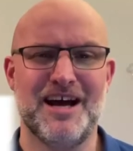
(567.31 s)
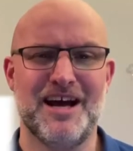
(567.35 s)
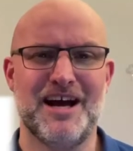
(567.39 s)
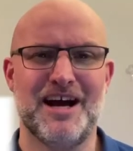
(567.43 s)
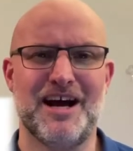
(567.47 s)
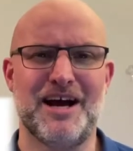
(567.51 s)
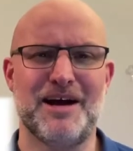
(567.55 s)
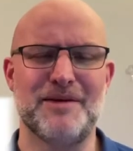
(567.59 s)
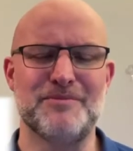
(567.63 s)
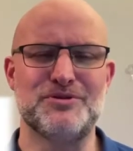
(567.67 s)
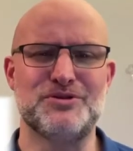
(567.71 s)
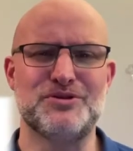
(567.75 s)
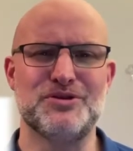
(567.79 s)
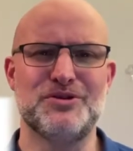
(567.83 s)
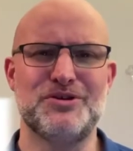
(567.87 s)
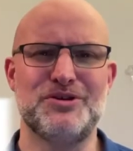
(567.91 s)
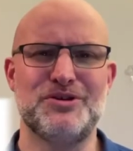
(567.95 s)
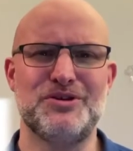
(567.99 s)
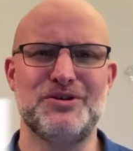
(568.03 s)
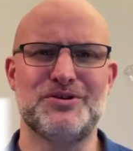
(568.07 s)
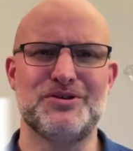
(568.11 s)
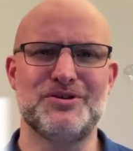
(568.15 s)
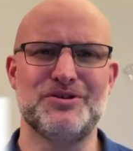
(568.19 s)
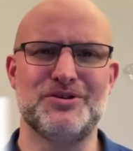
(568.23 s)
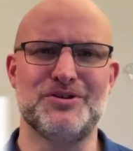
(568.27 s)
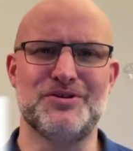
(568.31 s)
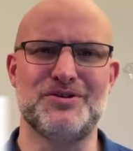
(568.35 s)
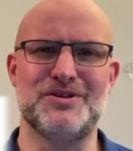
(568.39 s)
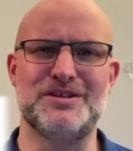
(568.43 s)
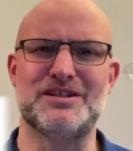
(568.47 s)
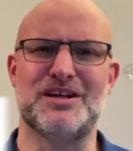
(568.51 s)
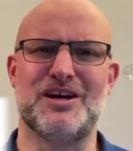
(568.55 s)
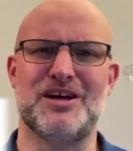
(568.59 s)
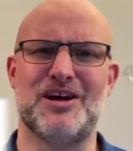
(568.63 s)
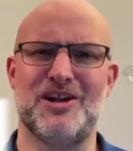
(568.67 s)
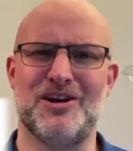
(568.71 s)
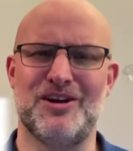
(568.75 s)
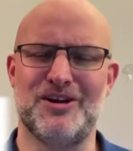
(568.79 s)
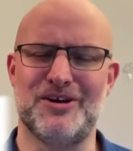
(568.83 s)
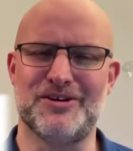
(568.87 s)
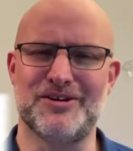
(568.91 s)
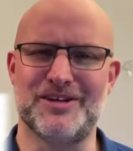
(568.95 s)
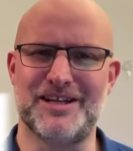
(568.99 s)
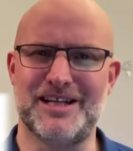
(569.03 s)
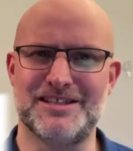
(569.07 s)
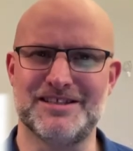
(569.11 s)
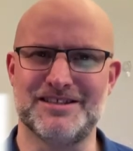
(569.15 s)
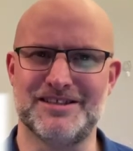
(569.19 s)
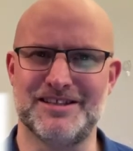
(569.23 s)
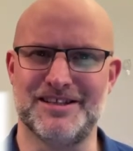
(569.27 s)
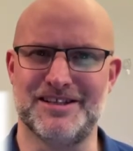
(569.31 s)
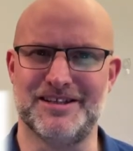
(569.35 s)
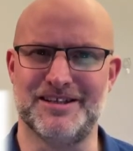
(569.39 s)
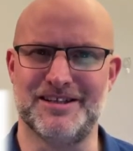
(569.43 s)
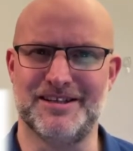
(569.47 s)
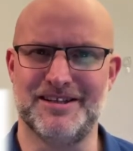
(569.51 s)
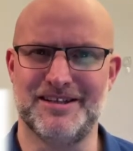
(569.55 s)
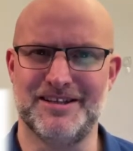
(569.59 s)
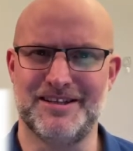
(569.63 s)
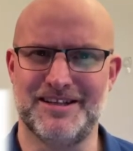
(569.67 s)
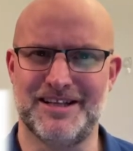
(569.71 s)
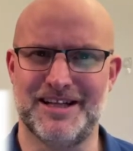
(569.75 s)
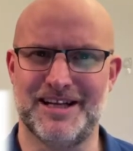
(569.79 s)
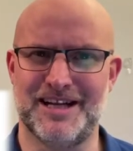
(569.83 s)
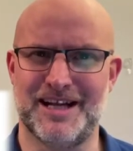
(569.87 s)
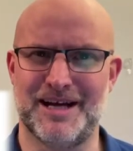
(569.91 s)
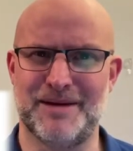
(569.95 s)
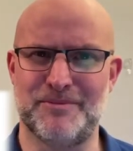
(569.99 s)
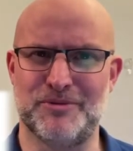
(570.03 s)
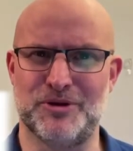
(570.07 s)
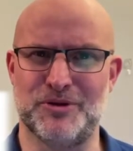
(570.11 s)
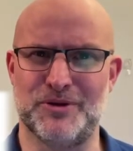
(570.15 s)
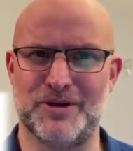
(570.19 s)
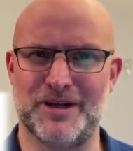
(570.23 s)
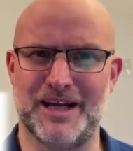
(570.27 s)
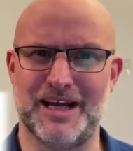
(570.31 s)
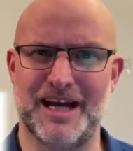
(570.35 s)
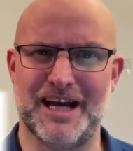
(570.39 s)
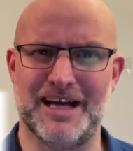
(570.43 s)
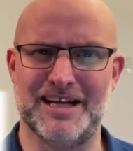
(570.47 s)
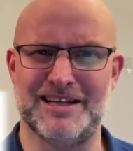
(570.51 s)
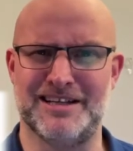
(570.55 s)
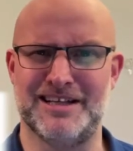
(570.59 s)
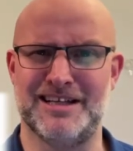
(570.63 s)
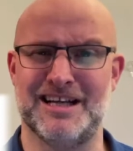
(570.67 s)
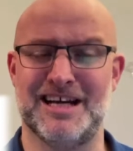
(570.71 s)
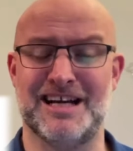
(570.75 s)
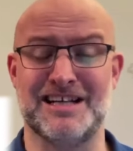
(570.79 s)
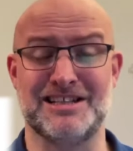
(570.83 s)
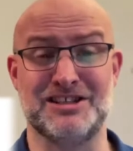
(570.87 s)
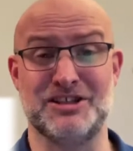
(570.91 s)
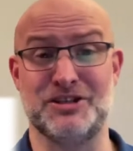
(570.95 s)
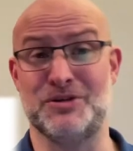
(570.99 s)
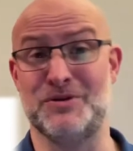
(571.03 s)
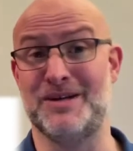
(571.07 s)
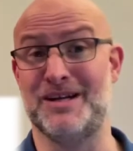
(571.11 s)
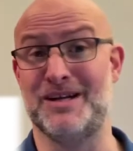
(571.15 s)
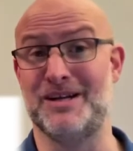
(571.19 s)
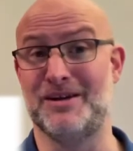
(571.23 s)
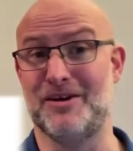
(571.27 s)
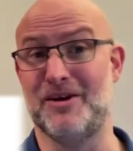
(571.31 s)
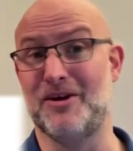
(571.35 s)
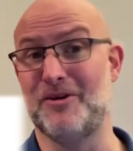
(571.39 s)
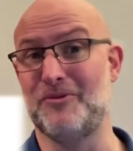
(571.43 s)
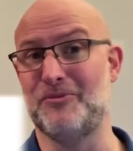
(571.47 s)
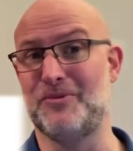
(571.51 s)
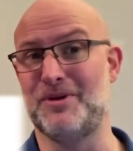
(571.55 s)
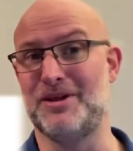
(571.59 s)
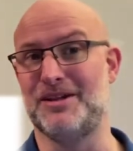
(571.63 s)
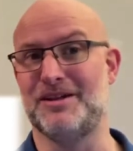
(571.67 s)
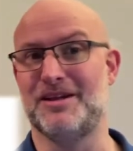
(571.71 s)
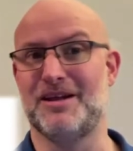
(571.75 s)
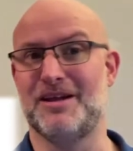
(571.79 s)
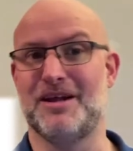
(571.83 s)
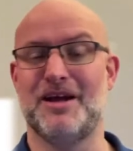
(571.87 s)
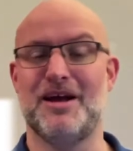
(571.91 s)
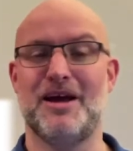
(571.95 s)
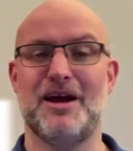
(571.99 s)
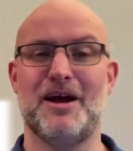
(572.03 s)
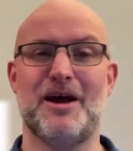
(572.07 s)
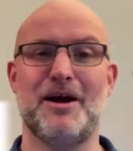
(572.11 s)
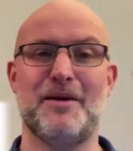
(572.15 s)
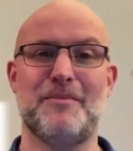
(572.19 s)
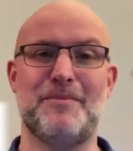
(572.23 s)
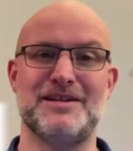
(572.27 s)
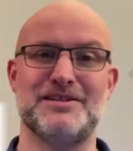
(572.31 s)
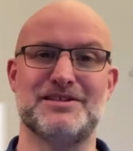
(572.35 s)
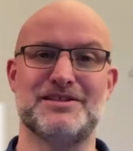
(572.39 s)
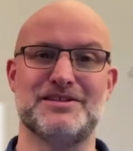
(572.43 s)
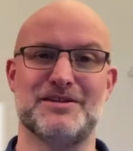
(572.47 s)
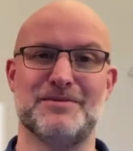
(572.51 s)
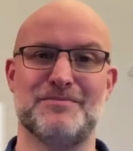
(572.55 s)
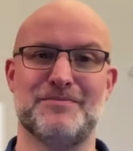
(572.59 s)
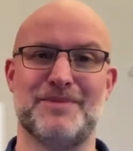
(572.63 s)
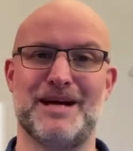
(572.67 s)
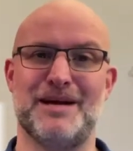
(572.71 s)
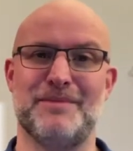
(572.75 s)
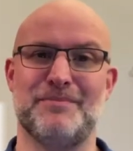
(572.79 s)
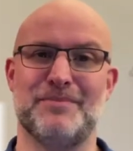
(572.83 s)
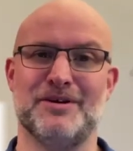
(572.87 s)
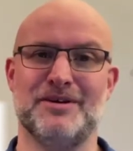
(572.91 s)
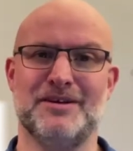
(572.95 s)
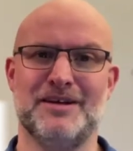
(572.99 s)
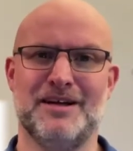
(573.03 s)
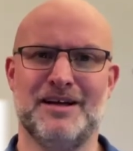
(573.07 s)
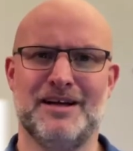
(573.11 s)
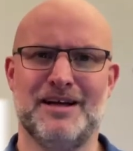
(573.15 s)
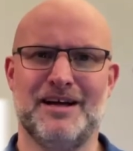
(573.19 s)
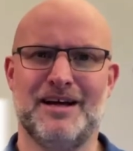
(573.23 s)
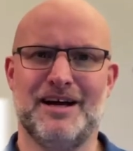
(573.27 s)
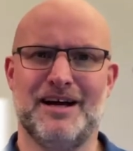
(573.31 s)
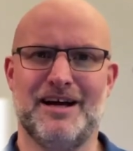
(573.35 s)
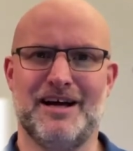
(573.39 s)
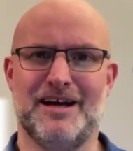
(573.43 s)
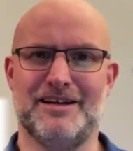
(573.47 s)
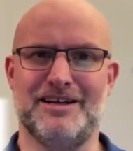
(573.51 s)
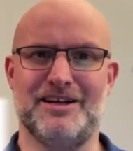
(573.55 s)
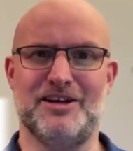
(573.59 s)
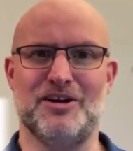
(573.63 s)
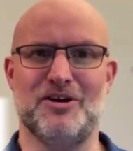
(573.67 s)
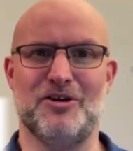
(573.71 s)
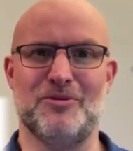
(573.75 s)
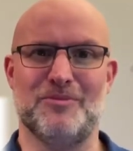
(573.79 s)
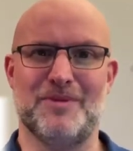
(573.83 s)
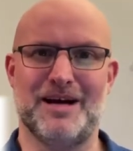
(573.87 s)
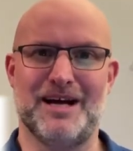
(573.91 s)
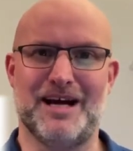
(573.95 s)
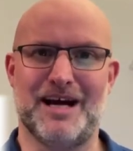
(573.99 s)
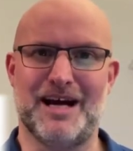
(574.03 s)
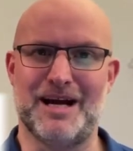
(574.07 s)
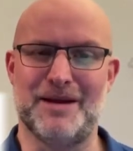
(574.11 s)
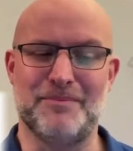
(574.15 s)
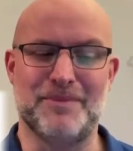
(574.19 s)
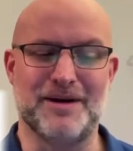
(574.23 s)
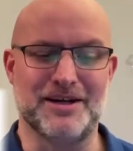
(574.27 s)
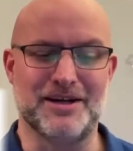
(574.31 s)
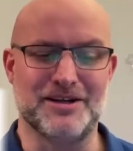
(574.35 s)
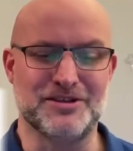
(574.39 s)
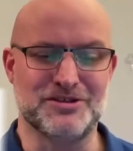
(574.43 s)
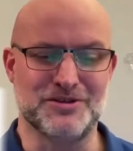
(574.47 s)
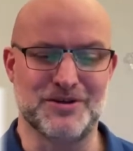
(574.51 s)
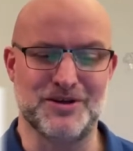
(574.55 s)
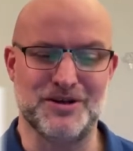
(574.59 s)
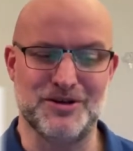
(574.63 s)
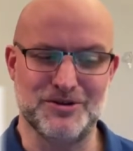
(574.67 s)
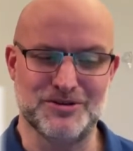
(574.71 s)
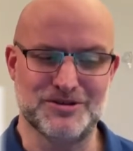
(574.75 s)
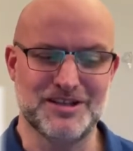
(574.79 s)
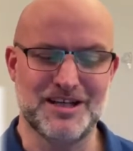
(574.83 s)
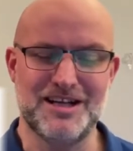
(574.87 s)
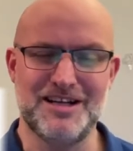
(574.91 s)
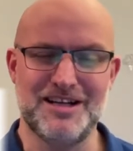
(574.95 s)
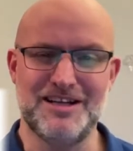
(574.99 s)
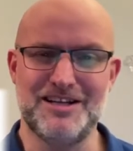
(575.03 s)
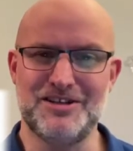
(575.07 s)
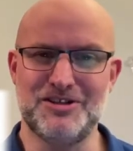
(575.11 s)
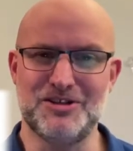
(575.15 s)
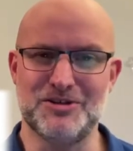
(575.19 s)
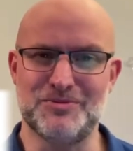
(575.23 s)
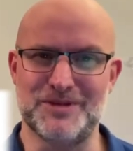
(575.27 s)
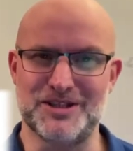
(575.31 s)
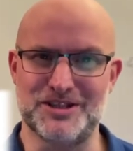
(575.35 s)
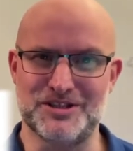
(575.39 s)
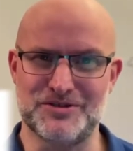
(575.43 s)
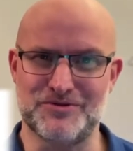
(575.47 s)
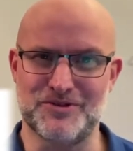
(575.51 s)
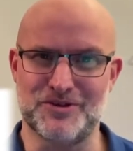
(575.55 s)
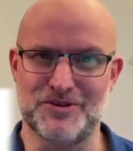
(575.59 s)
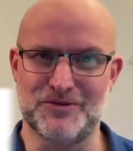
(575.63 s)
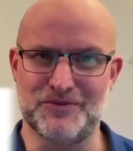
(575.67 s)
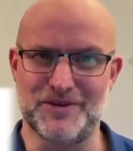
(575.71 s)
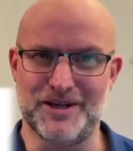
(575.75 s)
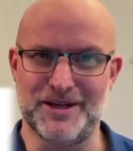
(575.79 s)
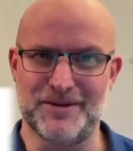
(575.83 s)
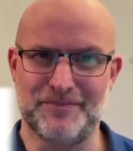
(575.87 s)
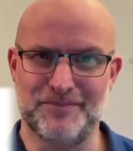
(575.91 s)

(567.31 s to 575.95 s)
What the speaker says: I'm sure you can do this a lot neater than I'm doing it. I didn't actually do it with a pencil and paper. I did it on my iPad, so it looks a little bit scruffy.